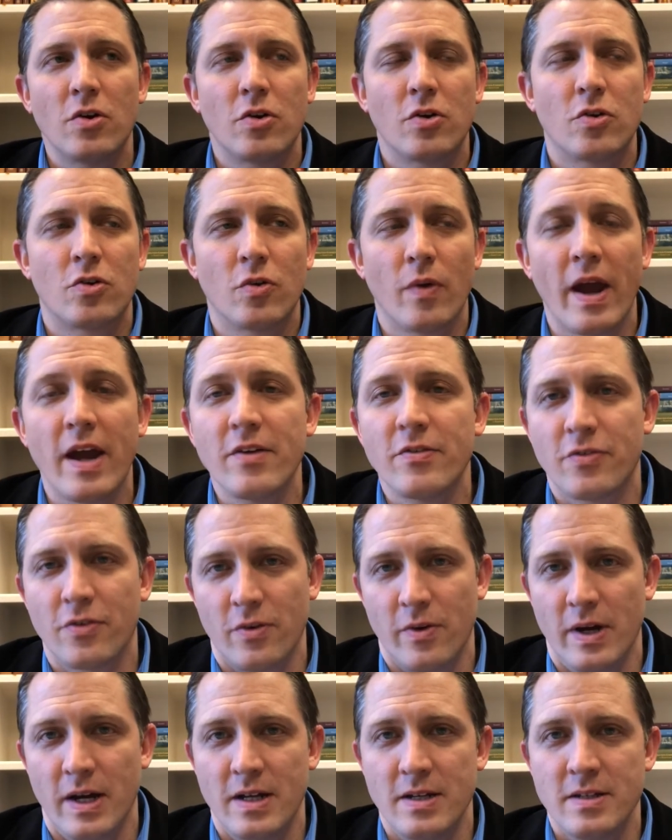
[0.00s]
great
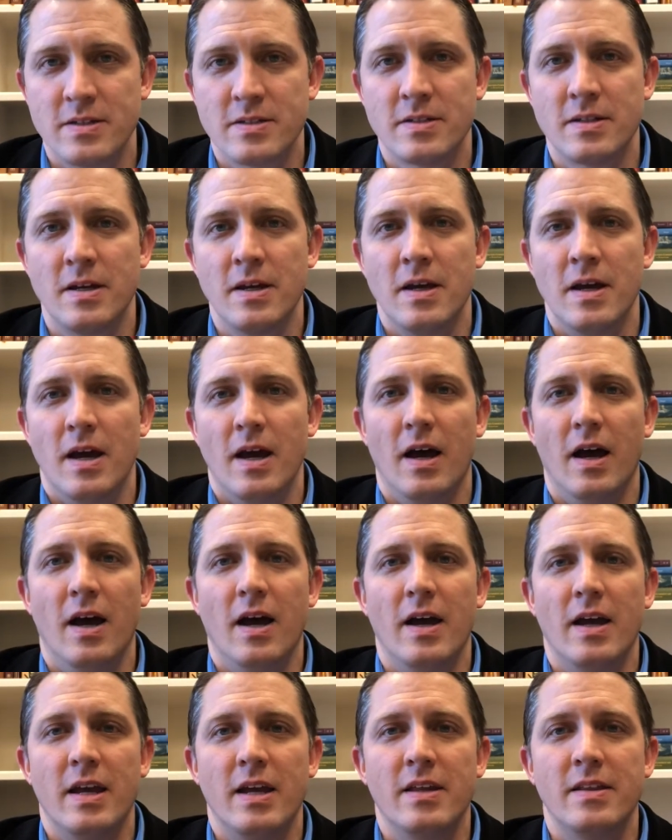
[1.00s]
for us.
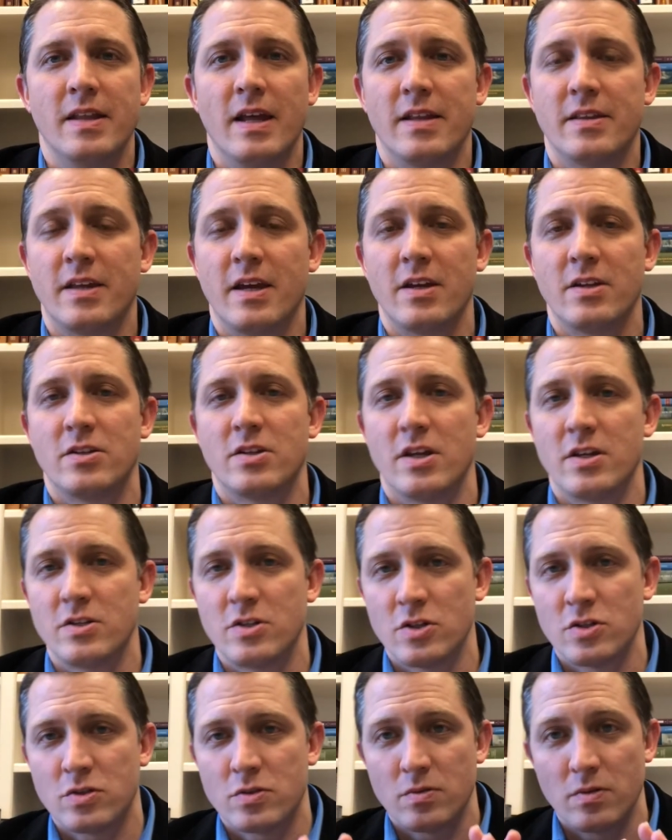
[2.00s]
In that they
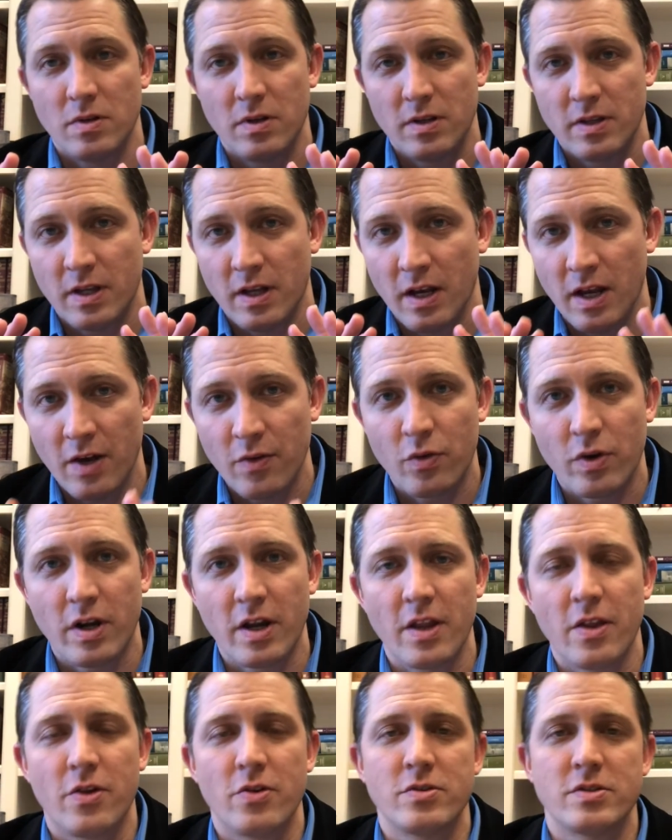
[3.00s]
love one
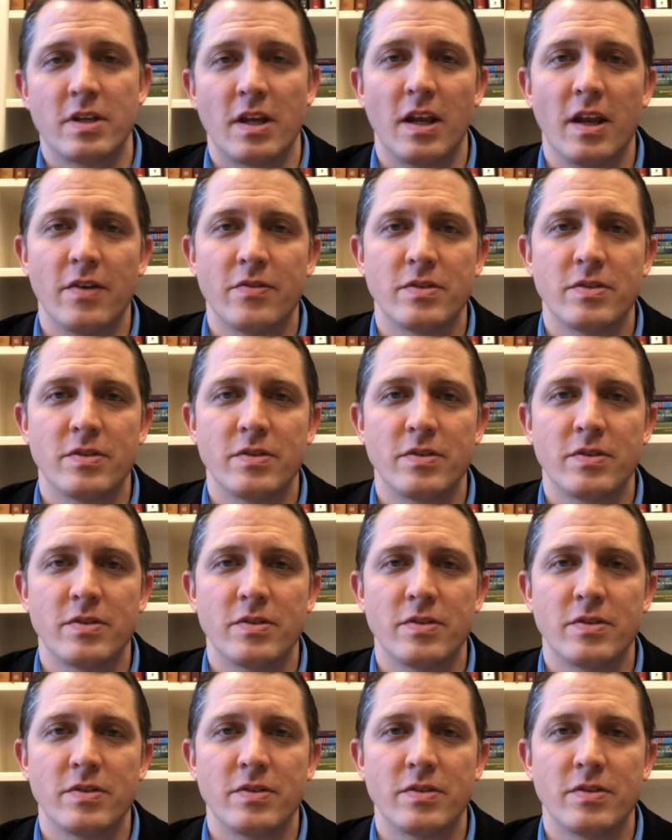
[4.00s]
another, they love